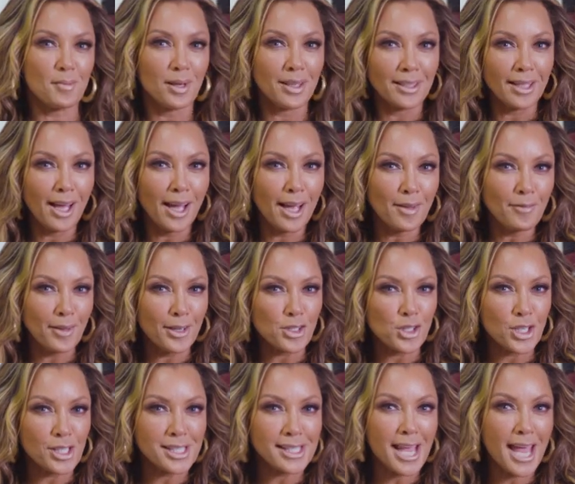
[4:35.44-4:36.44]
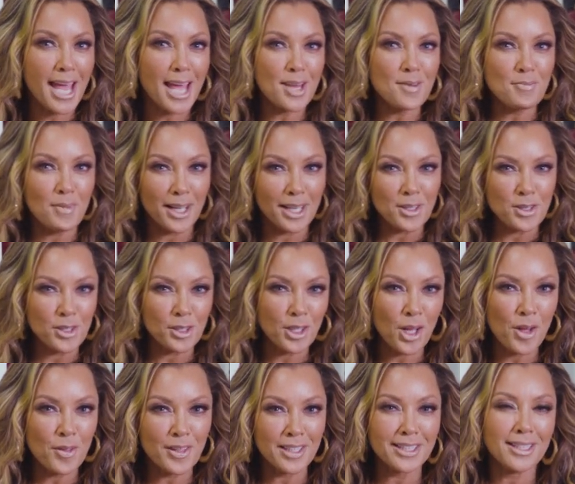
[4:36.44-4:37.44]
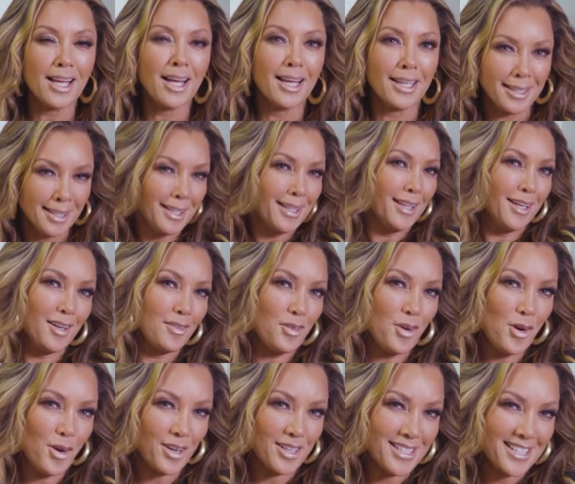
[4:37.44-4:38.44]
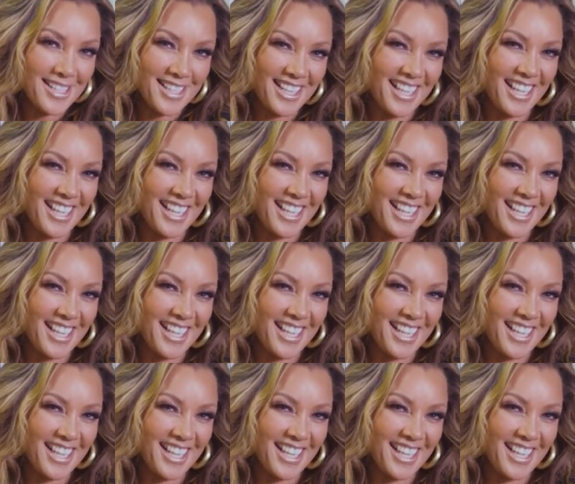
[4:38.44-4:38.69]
of my life. HSN, my new clothing line, of course.